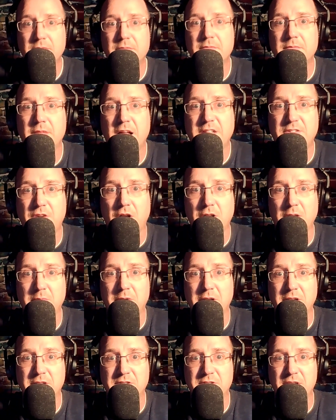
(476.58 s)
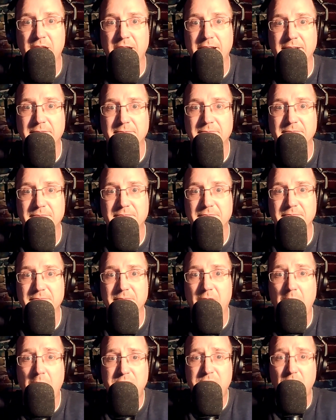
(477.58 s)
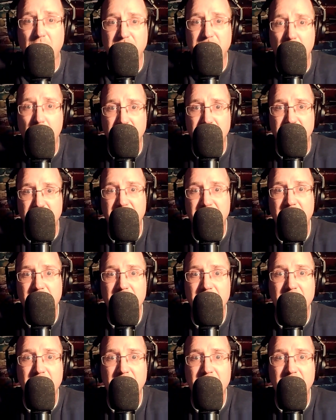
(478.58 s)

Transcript: That's all I'm going to say. I'm Joe Joseph.